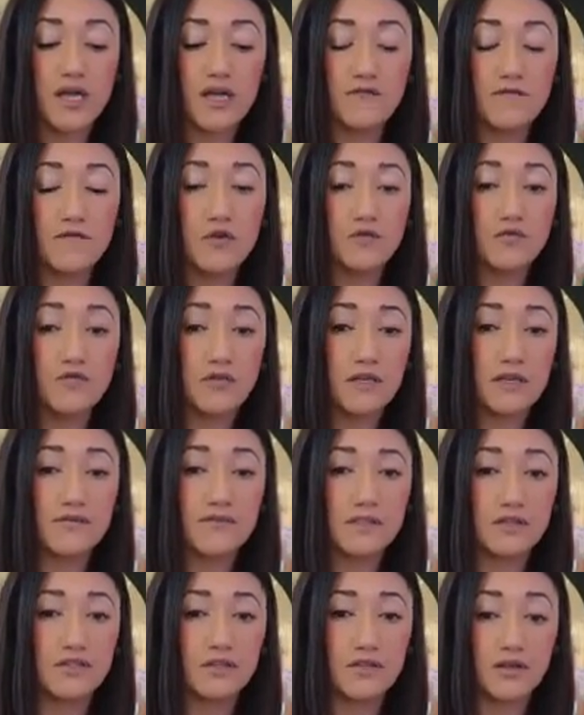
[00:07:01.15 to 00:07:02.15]
if you've
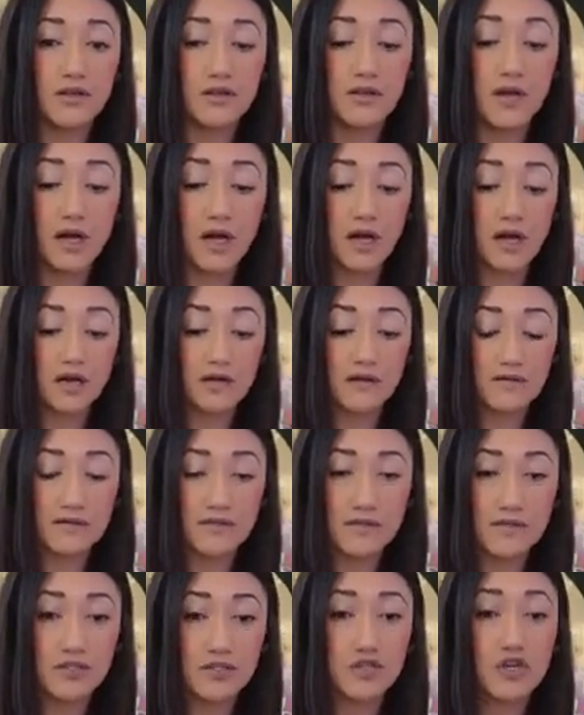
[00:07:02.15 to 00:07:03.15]
lived under a lot of
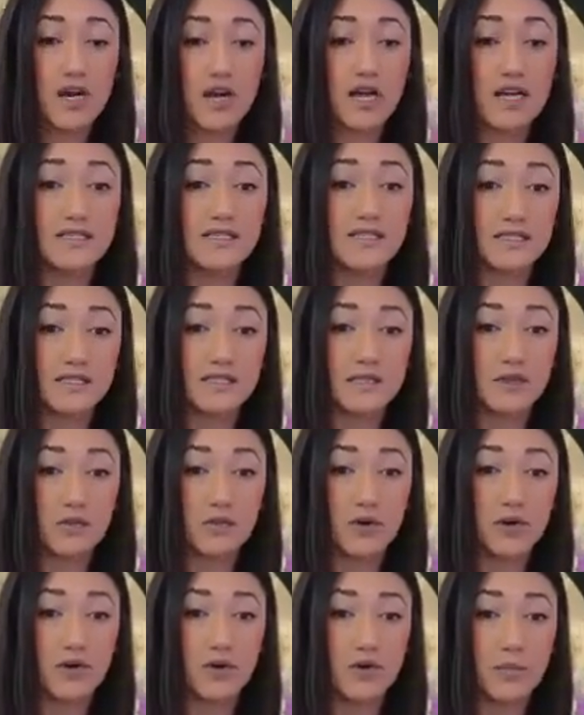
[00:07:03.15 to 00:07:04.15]
stress, or
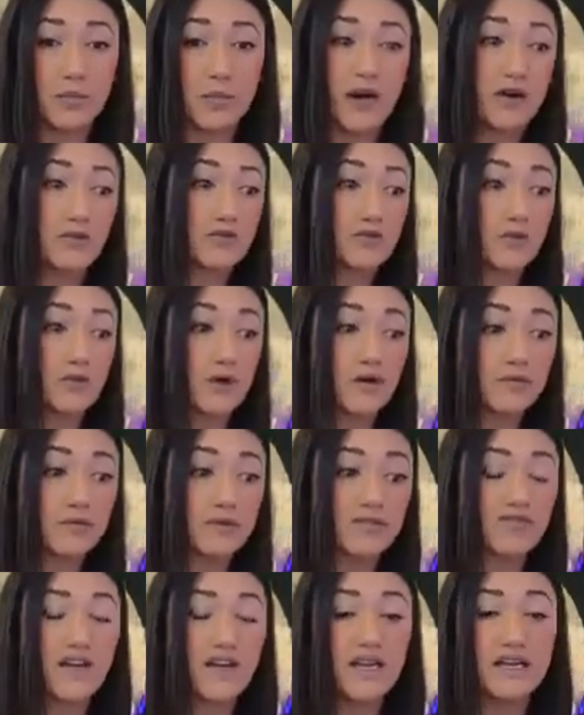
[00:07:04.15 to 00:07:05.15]
where your parents were
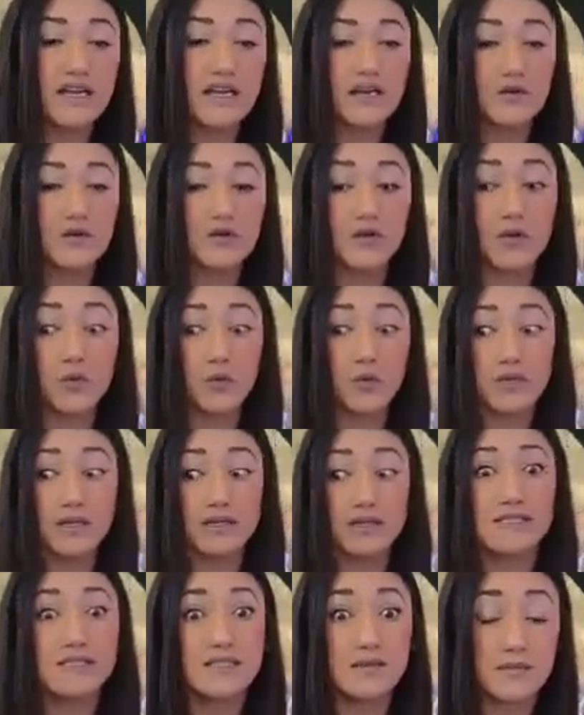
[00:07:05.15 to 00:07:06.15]
always fighting, or there
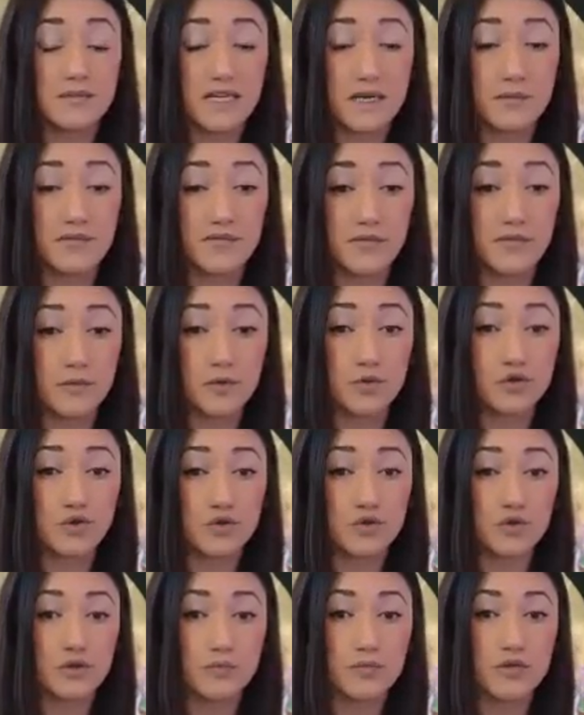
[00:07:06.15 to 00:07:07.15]
was some type of
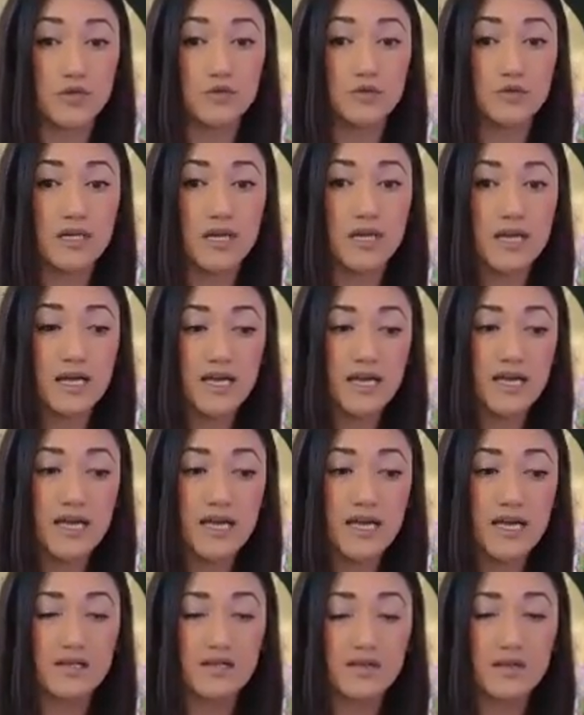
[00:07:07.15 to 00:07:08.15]
emotional abuse,
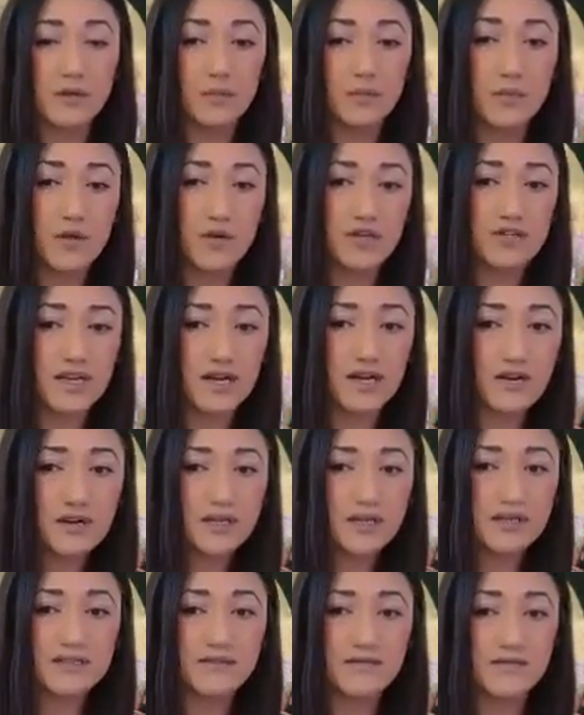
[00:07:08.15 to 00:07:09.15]
there's
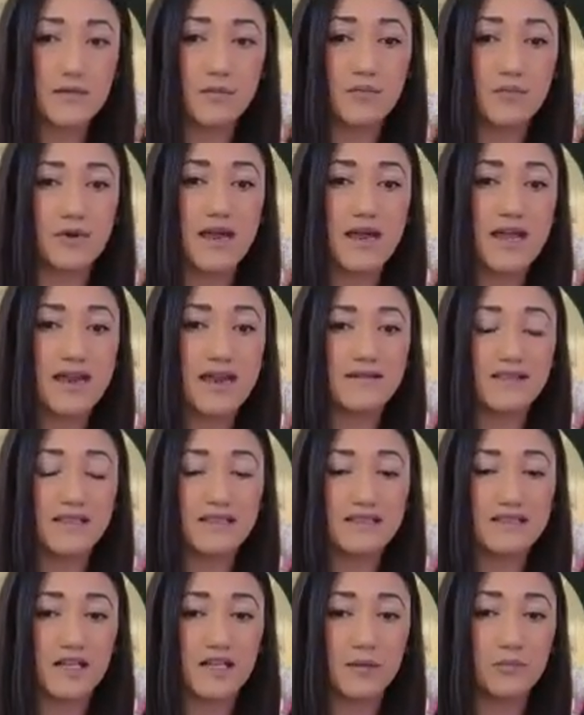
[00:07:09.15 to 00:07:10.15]
areas of the brain
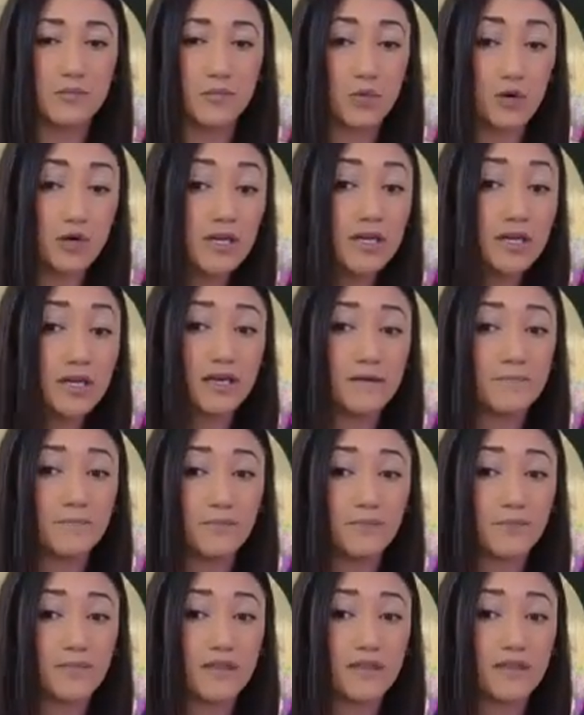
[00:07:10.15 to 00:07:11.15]
that stop working.
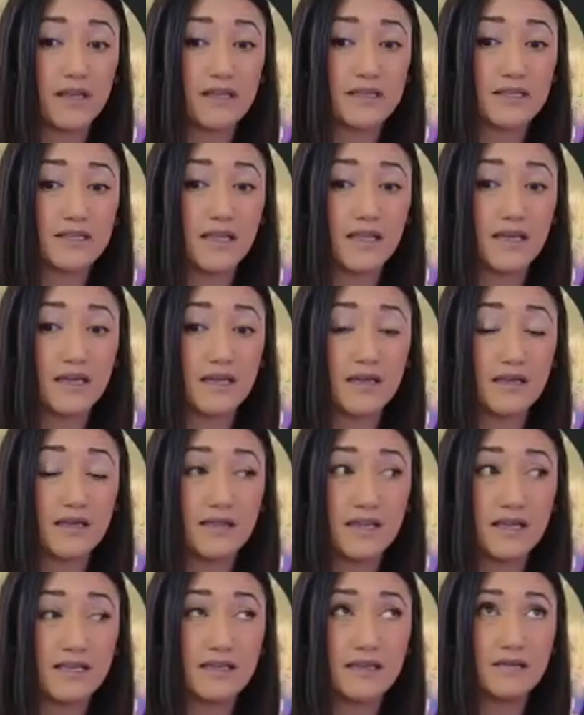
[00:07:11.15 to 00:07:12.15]
The
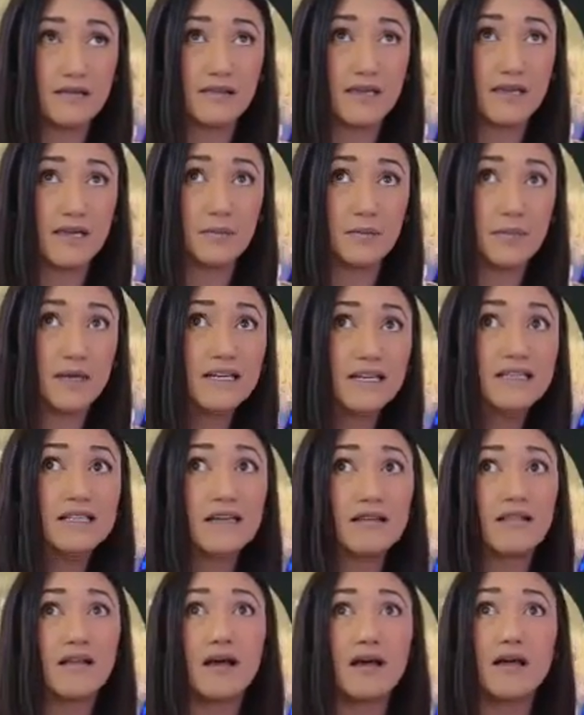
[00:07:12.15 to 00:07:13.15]

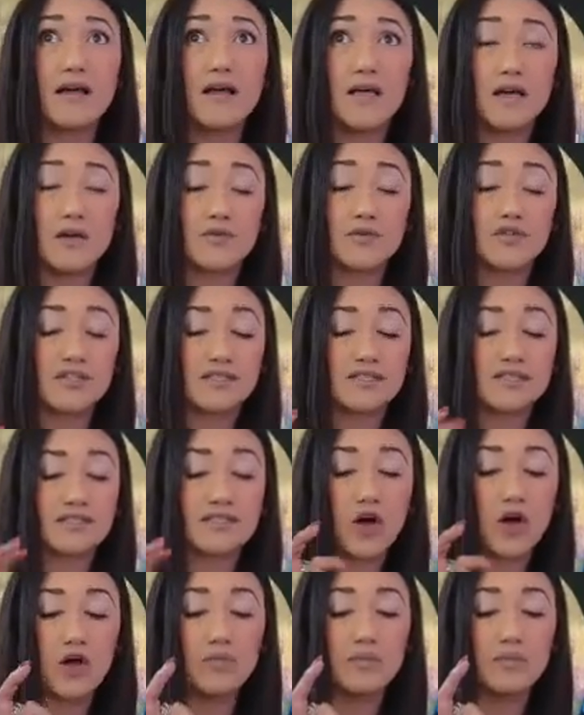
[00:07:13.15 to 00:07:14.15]
amygdala, which is this
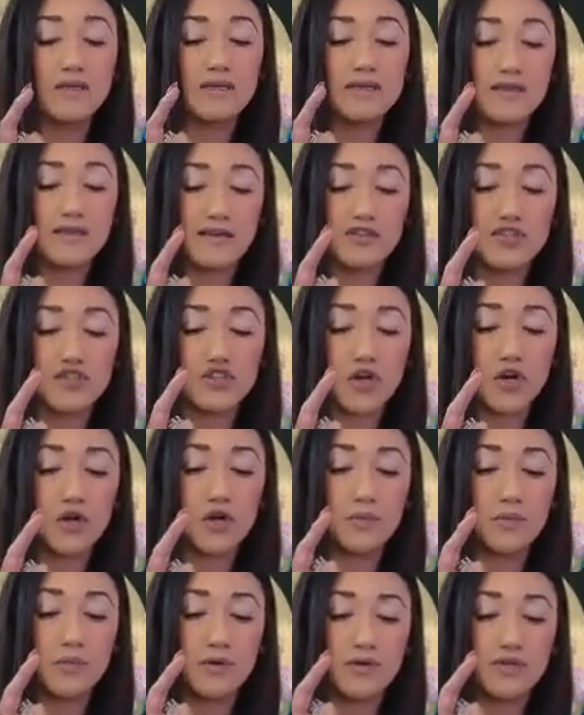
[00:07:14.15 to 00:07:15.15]
almond like
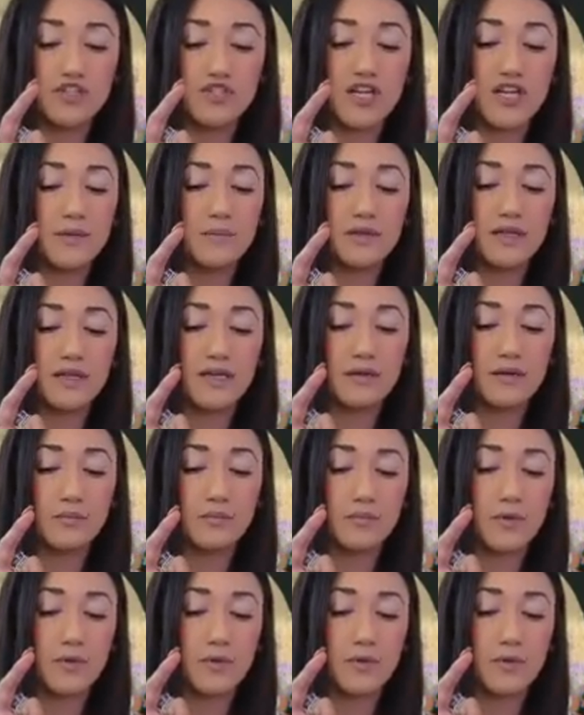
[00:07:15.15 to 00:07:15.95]
shaped like